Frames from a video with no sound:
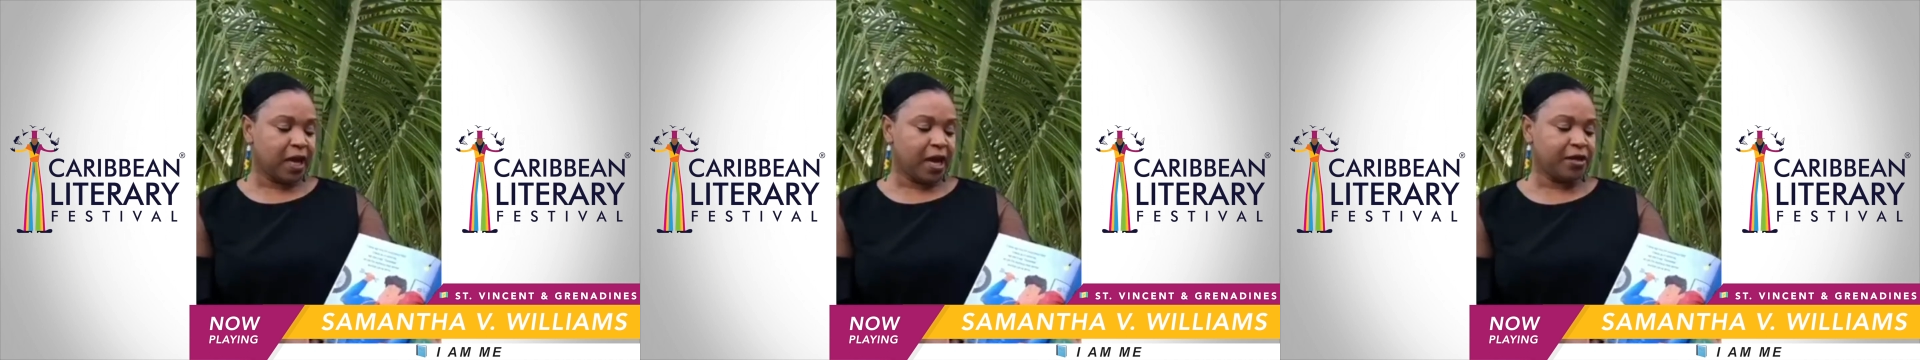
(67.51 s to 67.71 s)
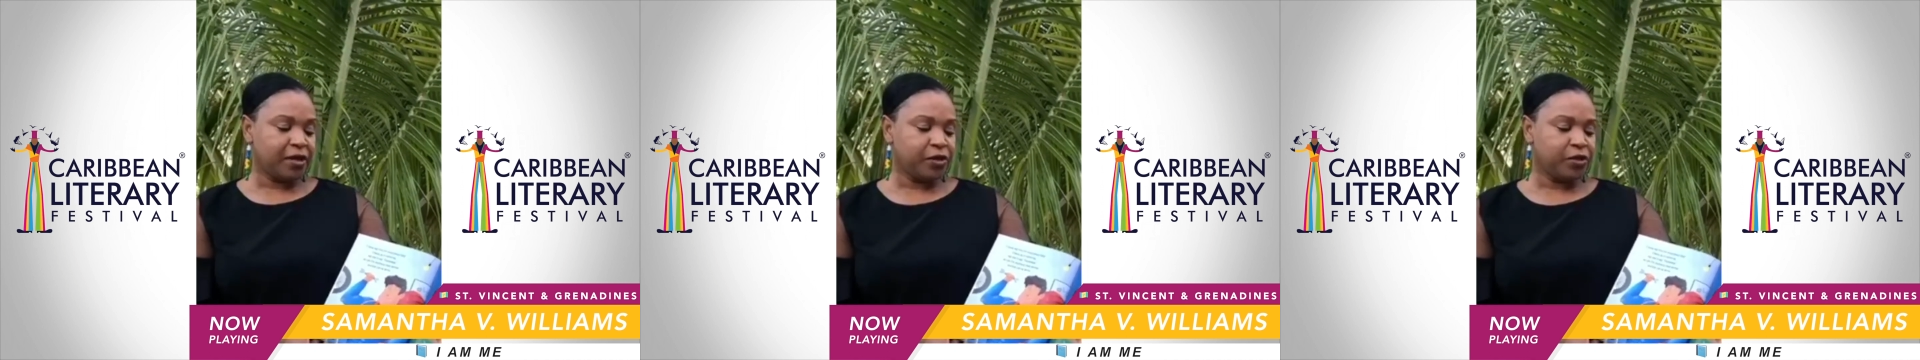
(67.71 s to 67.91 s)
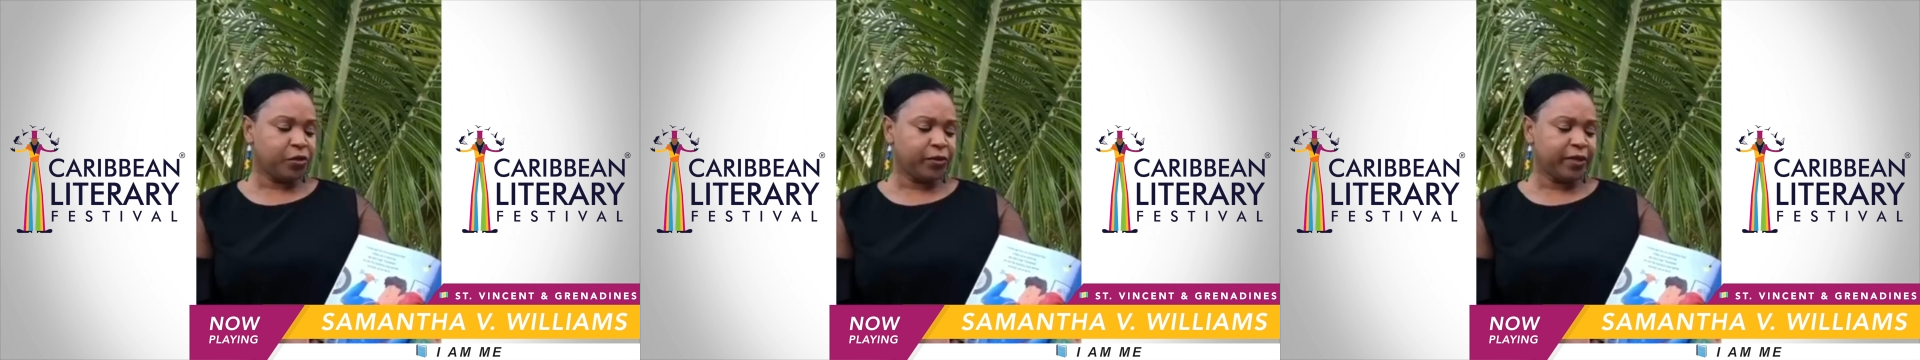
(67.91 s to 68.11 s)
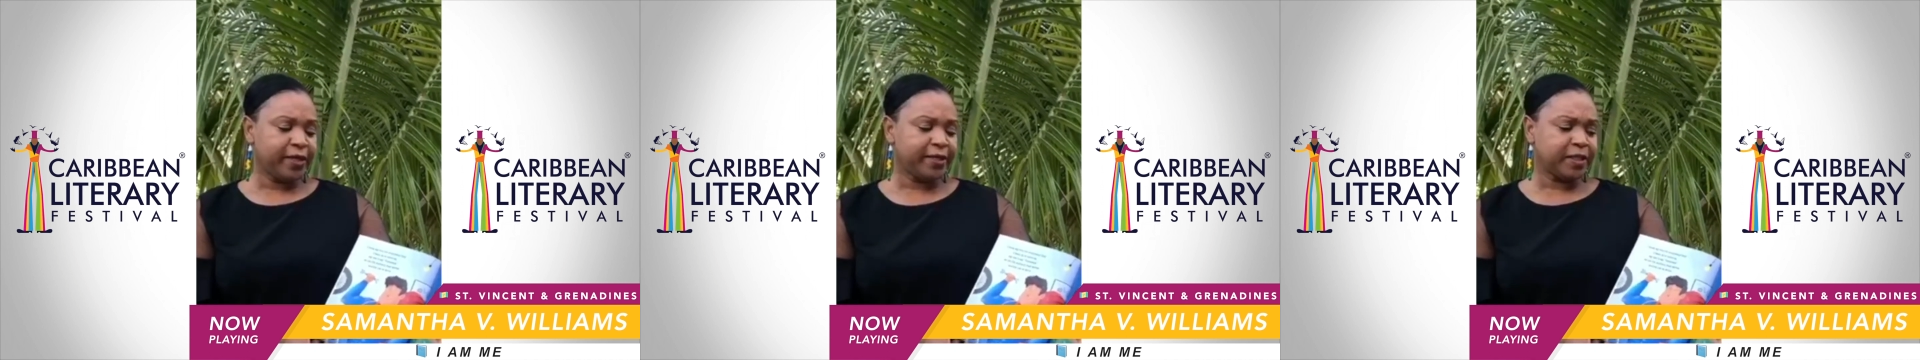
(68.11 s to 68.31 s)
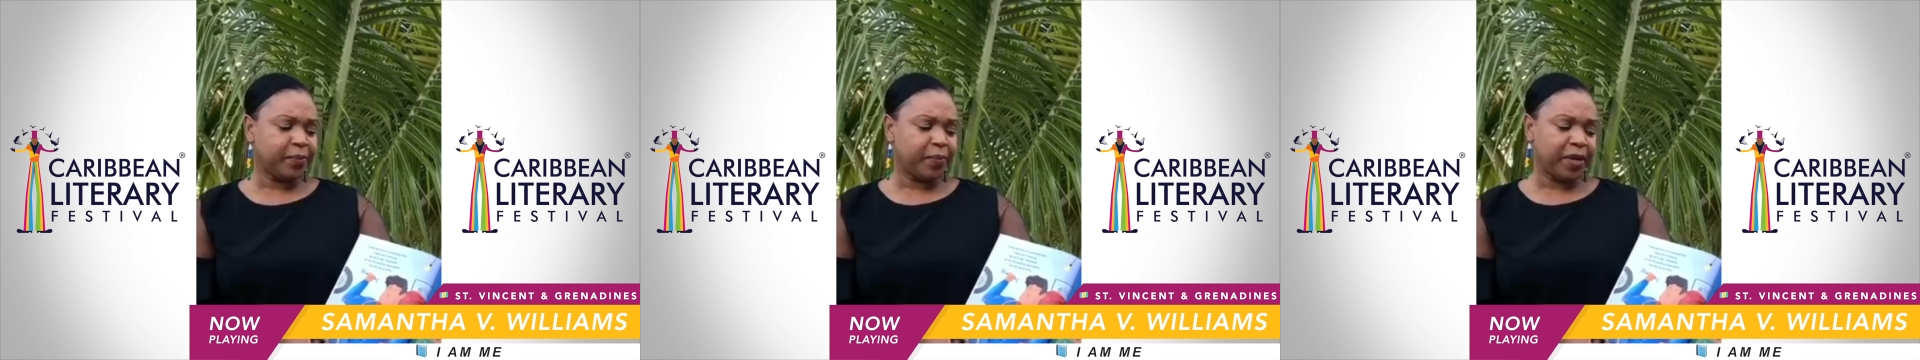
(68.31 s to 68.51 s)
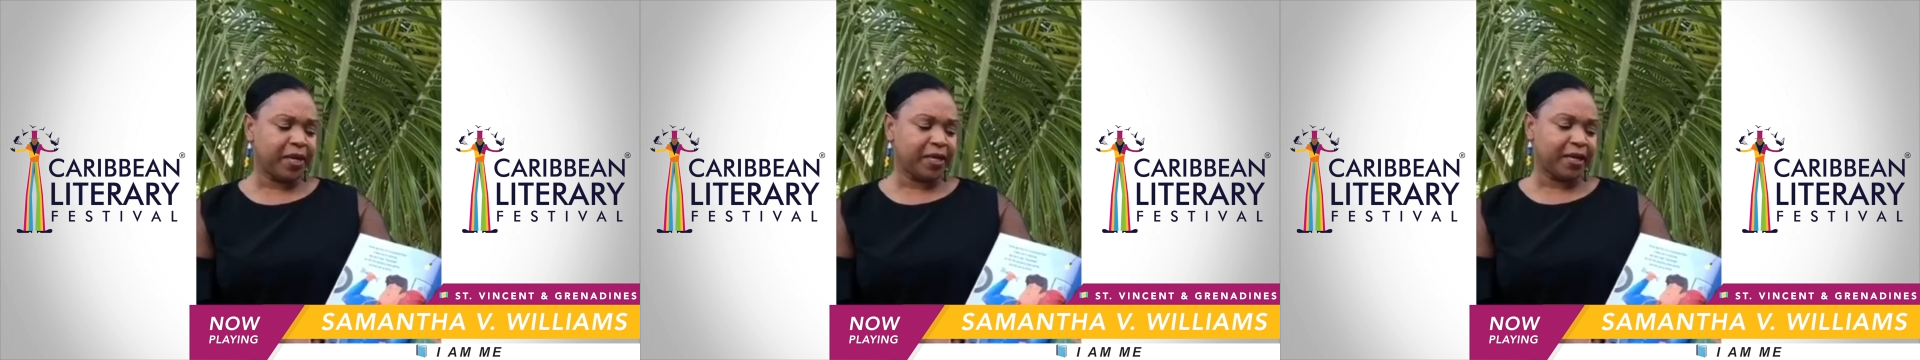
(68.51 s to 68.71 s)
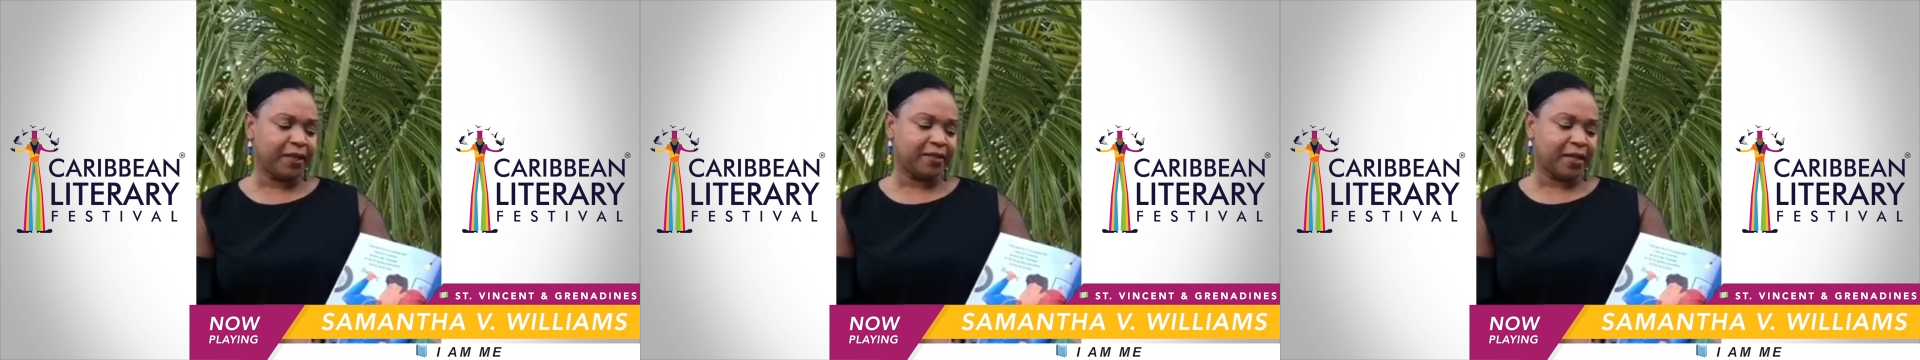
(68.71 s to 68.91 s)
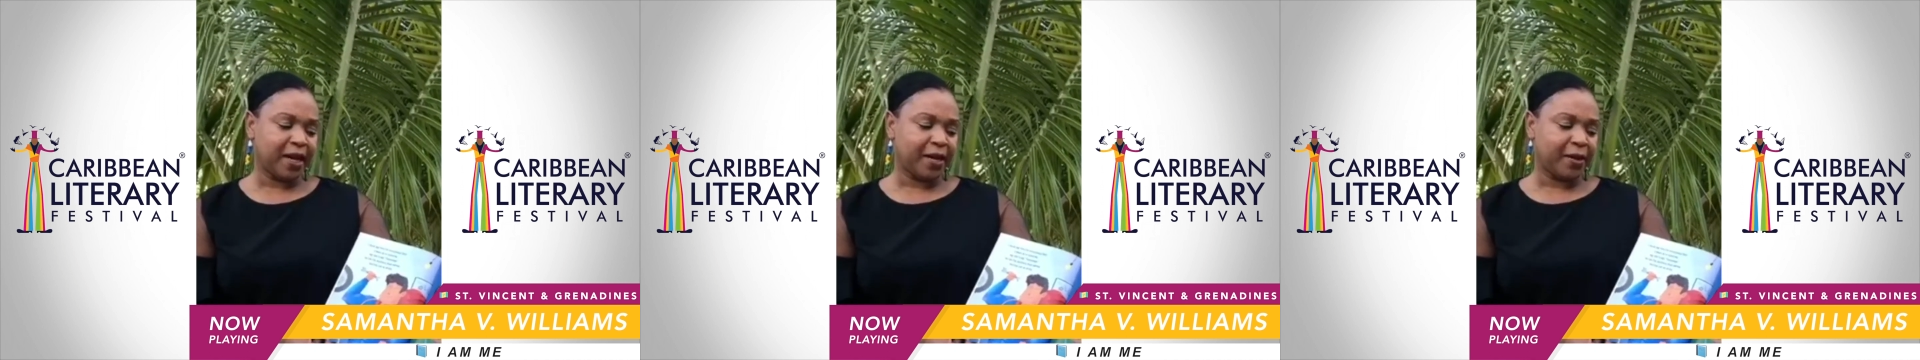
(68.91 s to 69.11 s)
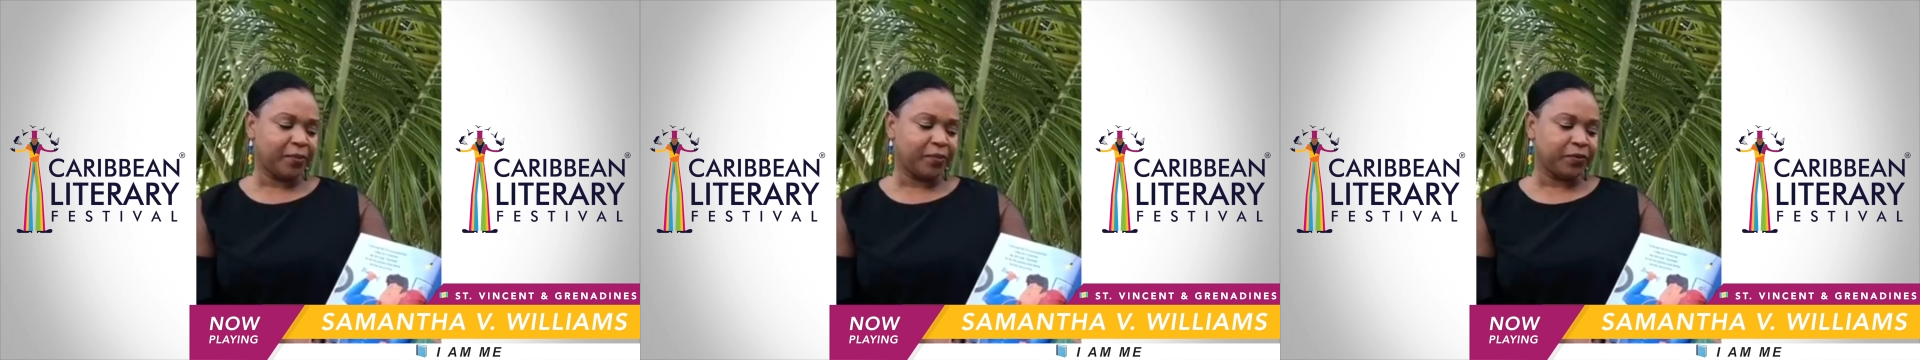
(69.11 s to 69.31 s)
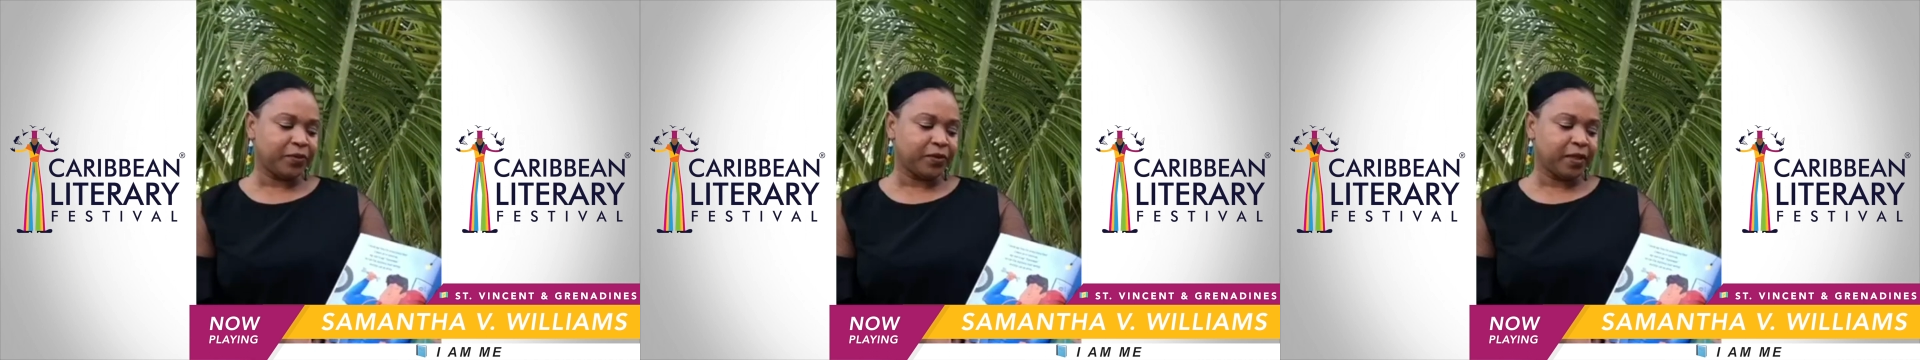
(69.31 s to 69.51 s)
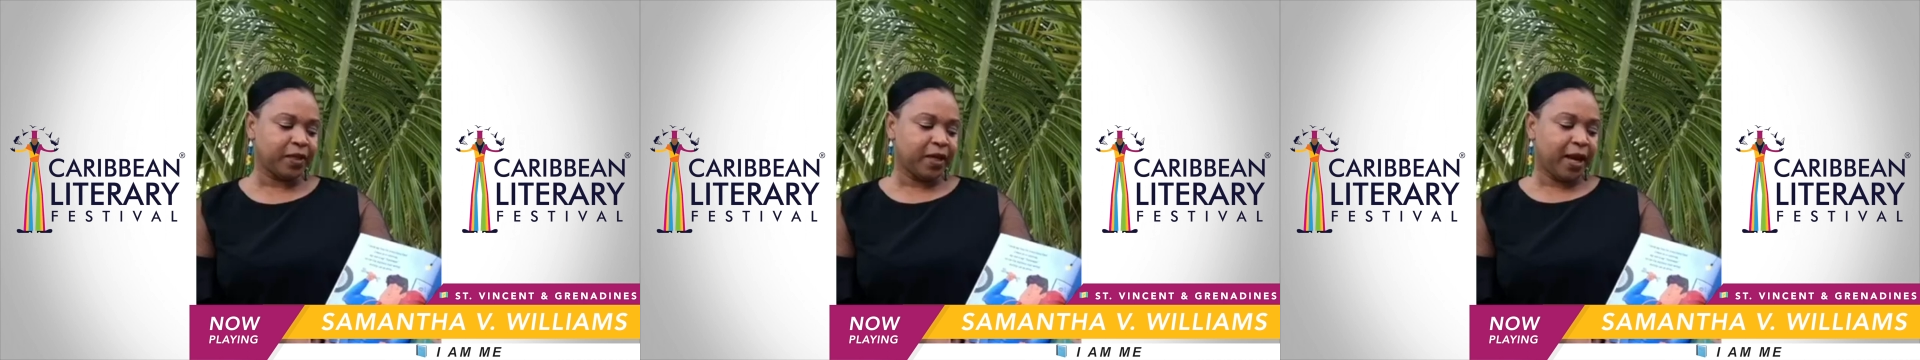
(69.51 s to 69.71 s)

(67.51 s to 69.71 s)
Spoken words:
and though he's a pain at times,